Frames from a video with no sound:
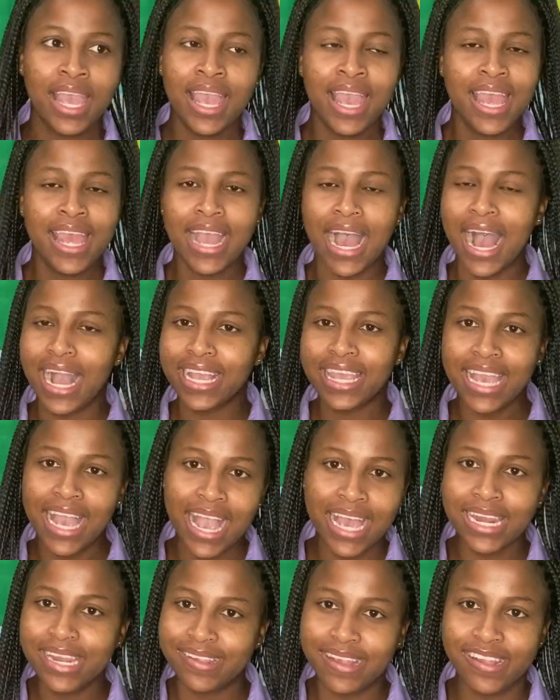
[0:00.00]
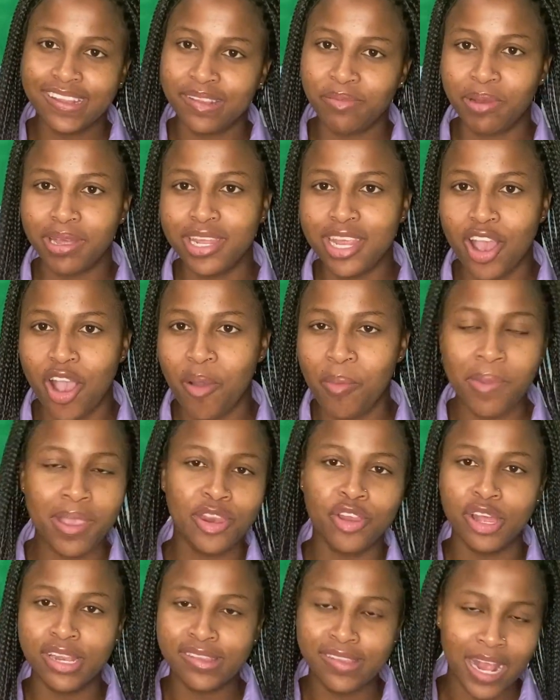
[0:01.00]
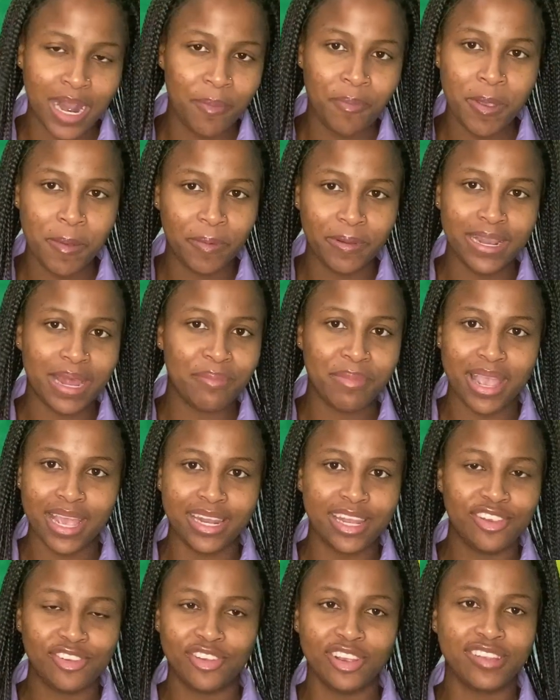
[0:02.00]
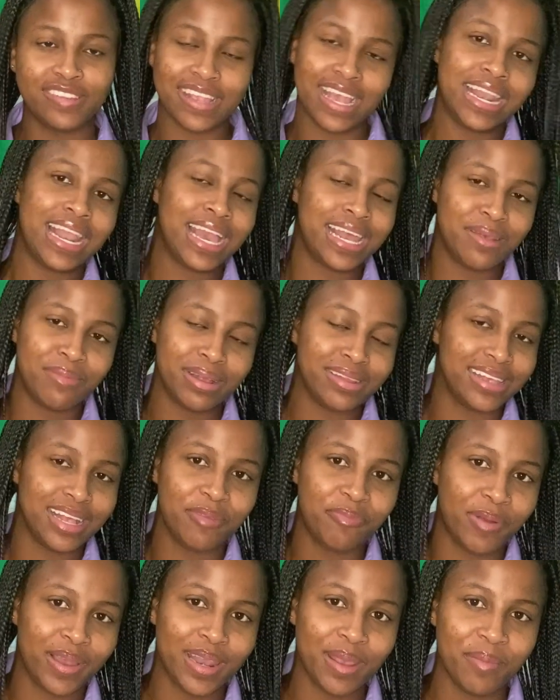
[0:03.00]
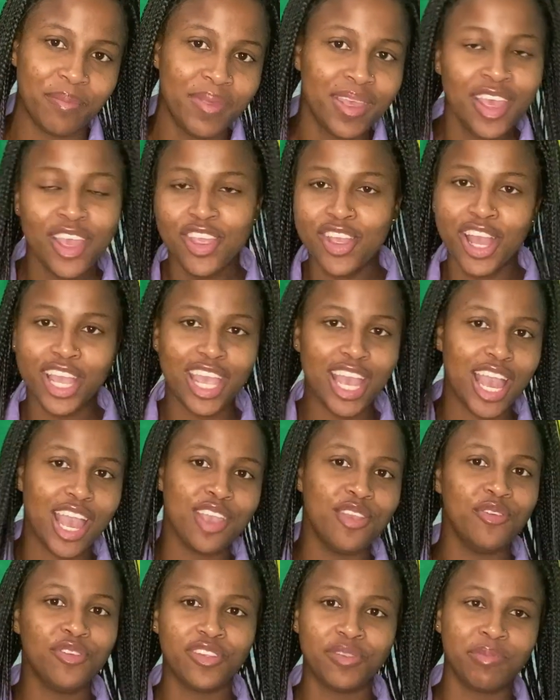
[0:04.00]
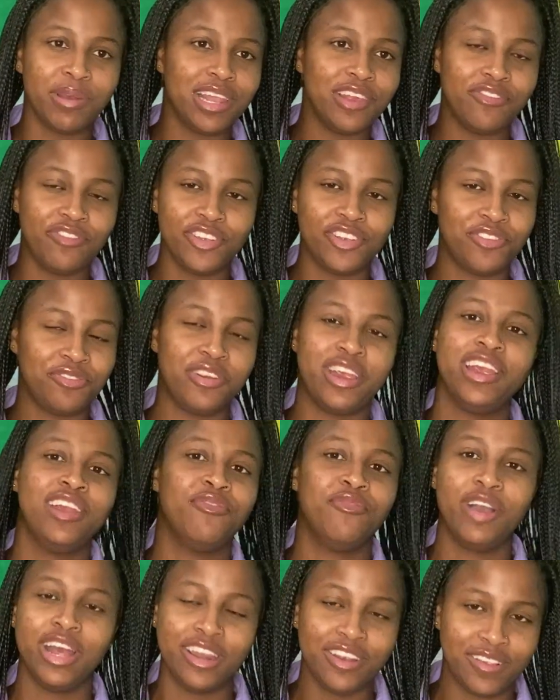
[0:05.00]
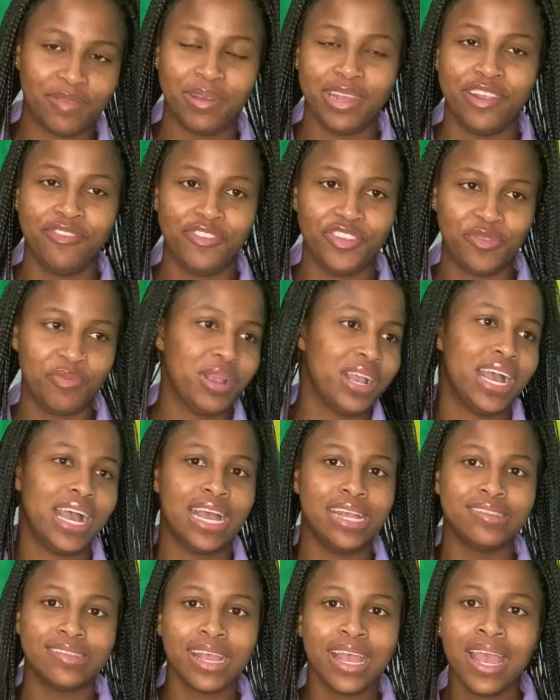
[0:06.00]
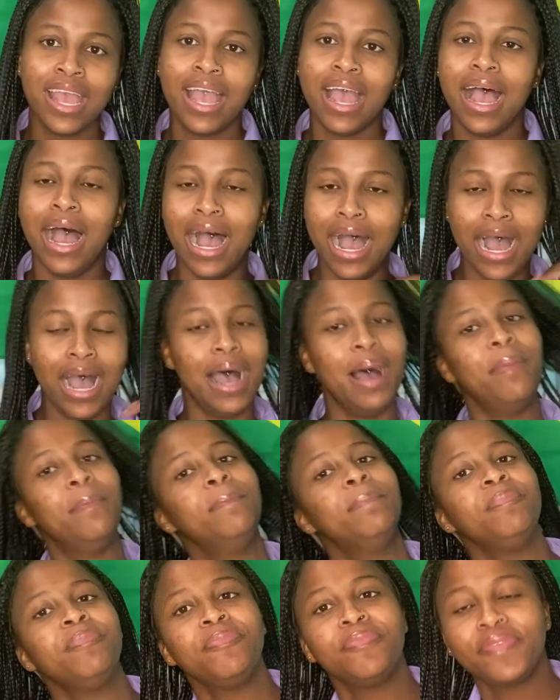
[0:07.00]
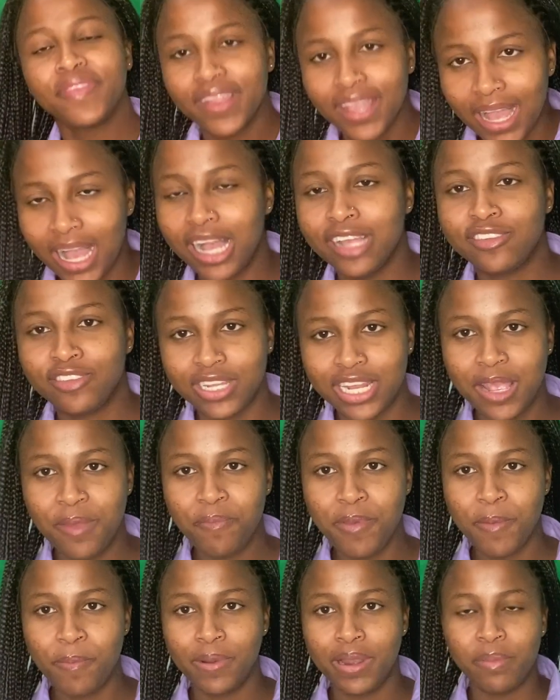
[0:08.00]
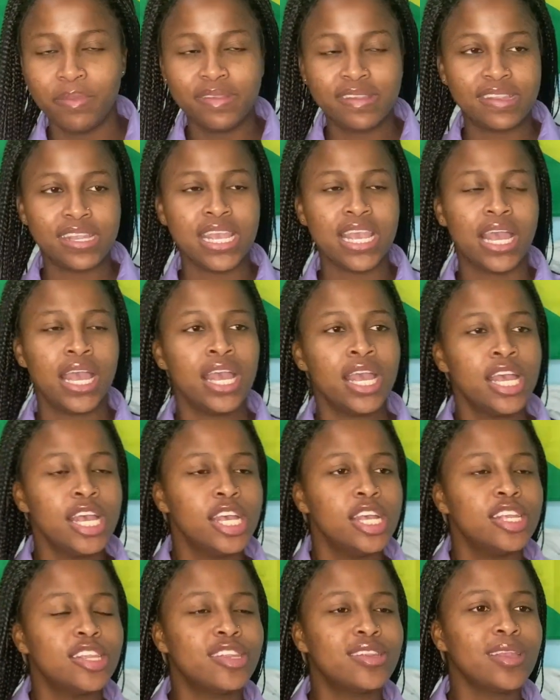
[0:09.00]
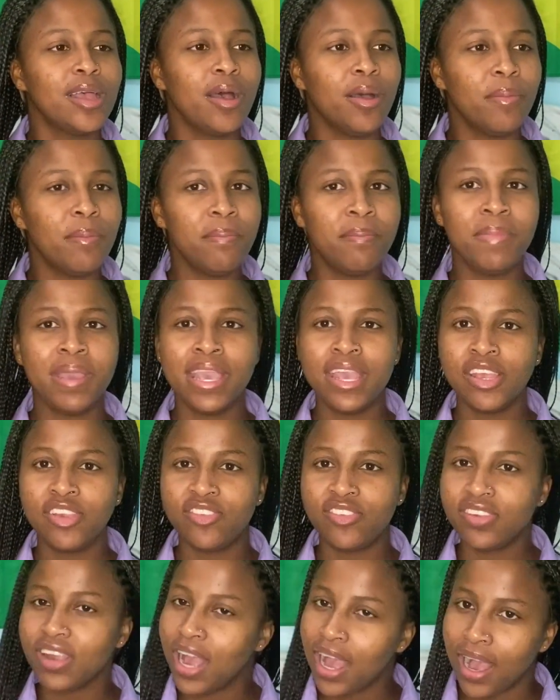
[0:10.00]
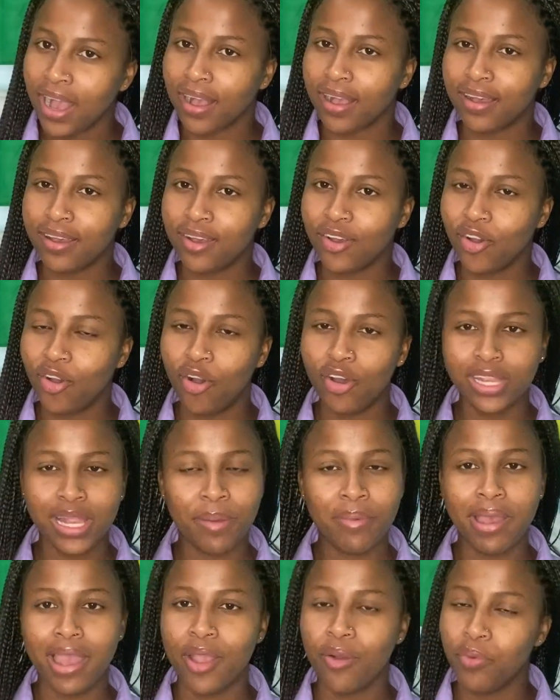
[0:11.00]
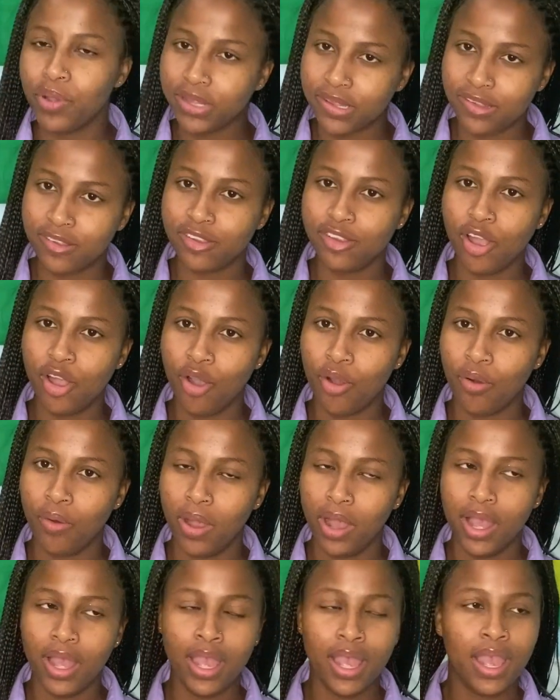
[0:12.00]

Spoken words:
I can't, this is somebody on me, don't tell the people that my district say I like them and tell upon him. You can't use smarty fish fry one smarty fish because I saw them people them stay. So me shocked out of my wits now.